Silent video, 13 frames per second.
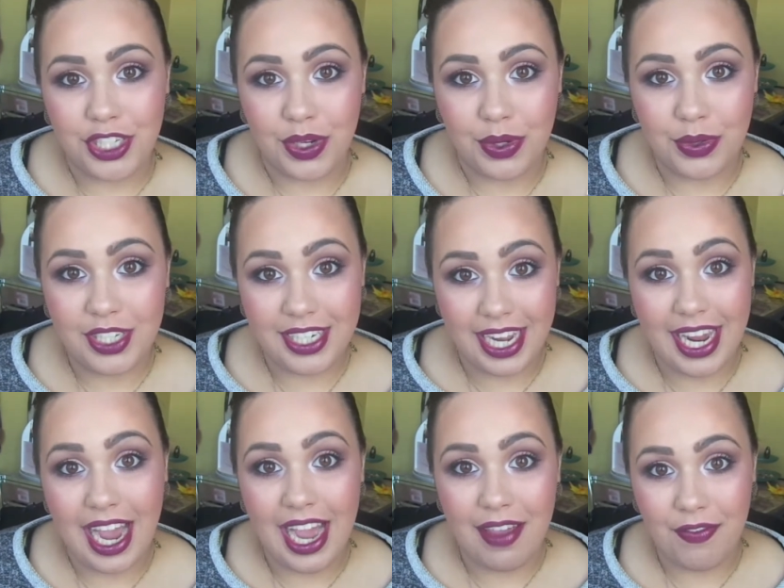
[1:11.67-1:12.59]
so today
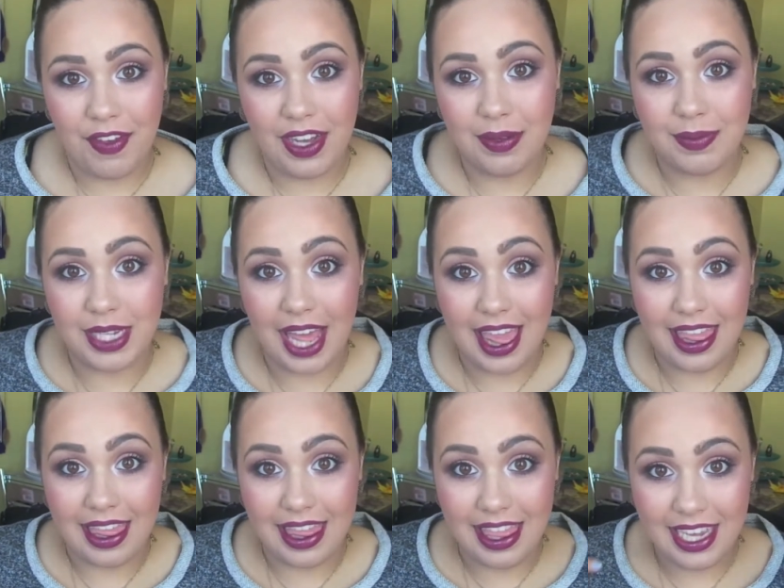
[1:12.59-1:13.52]
I filmed
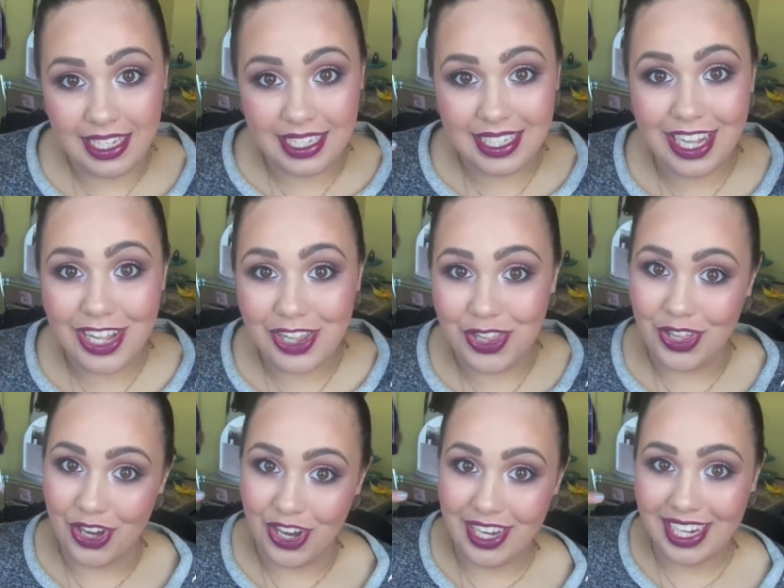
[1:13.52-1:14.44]
this
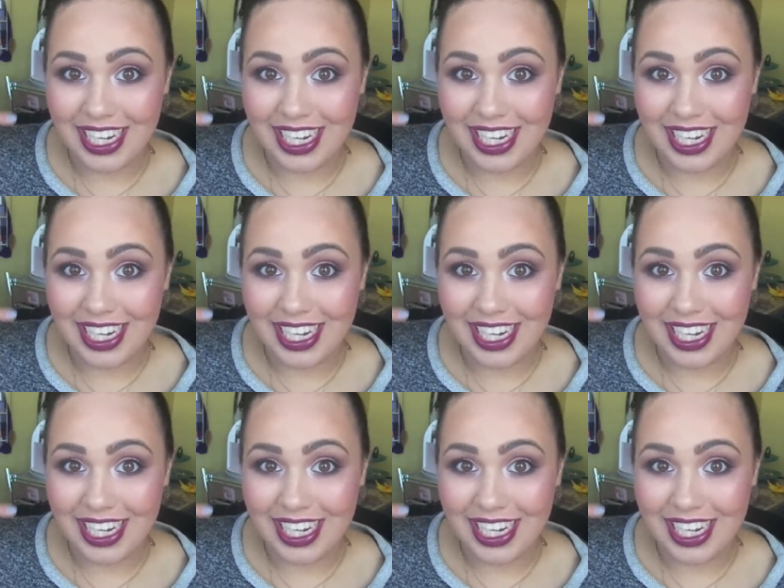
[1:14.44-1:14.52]
look